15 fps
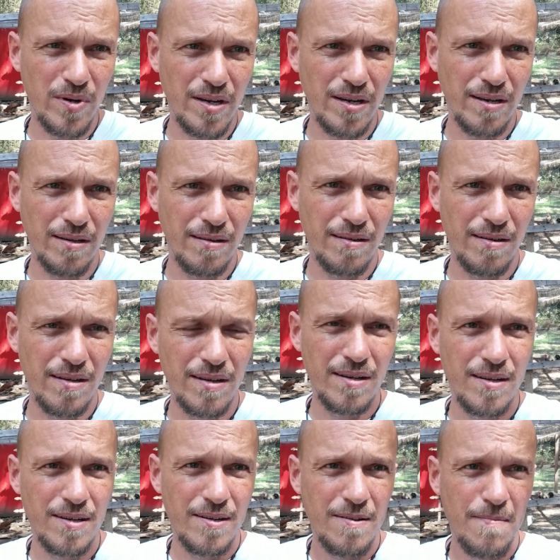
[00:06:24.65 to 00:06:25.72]
And
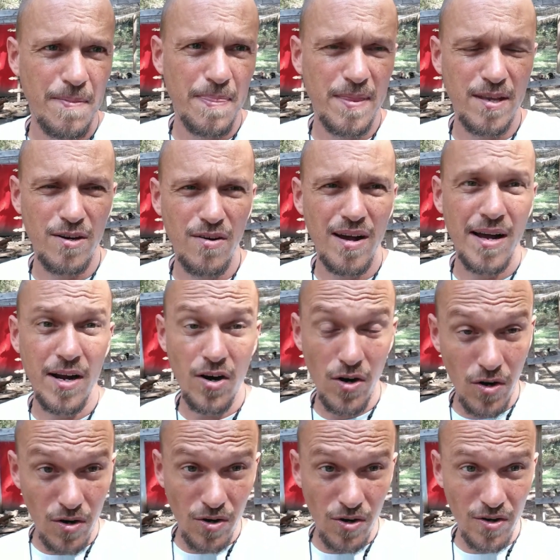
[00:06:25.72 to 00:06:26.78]
you know, I
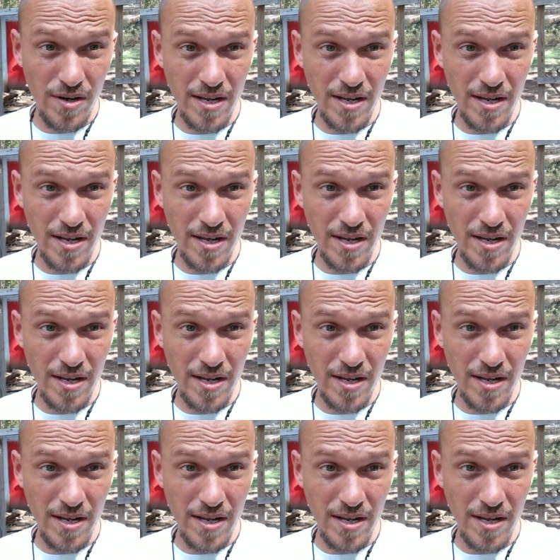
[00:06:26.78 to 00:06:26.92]
heard,